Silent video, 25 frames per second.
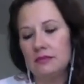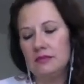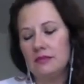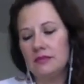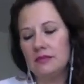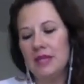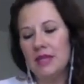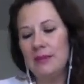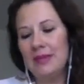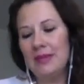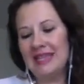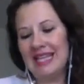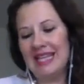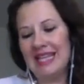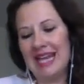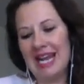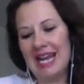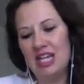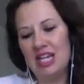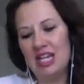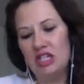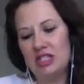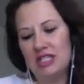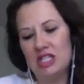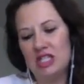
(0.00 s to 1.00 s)
But then I
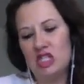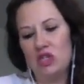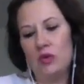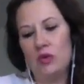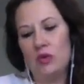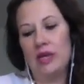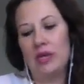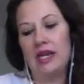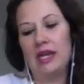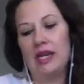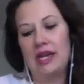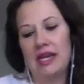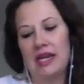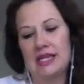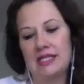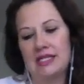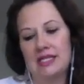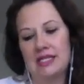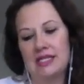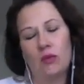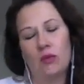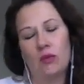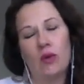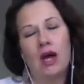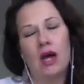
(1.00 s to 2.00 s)
looked into it and I
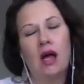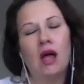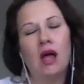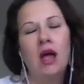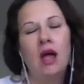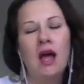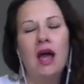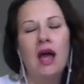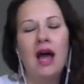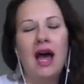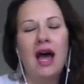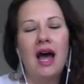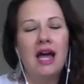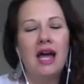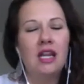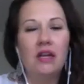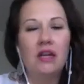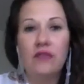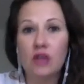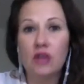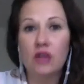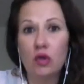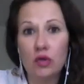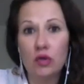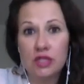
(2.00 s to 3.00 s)
said, well, I
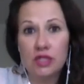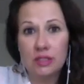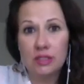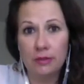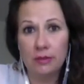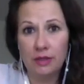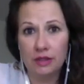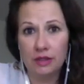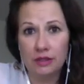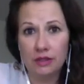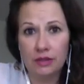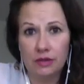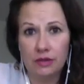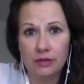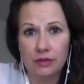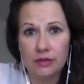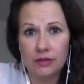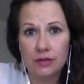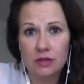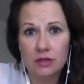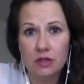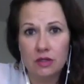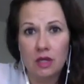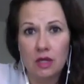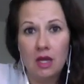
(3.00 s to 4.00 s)
love the Course in
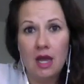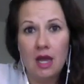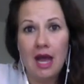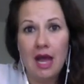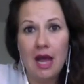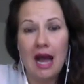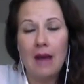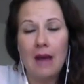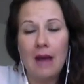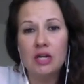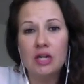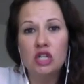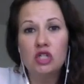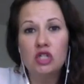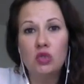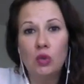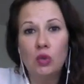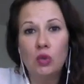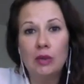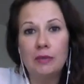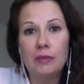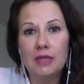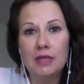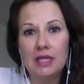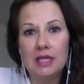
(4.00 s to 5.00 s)
Miracles. I'm going to do
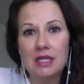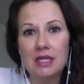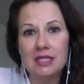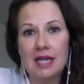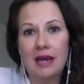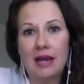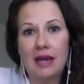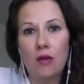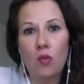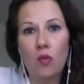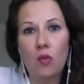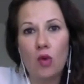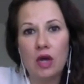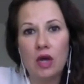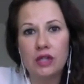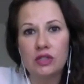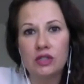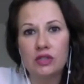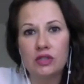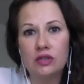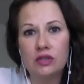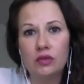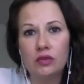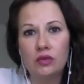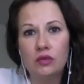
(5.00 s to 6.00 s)
it because I want
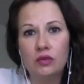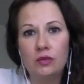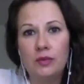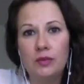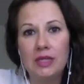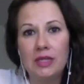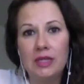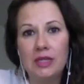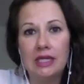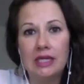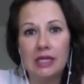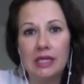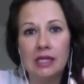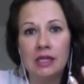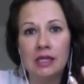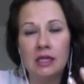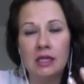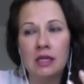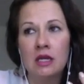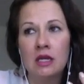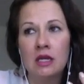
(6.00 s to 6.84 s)
to begin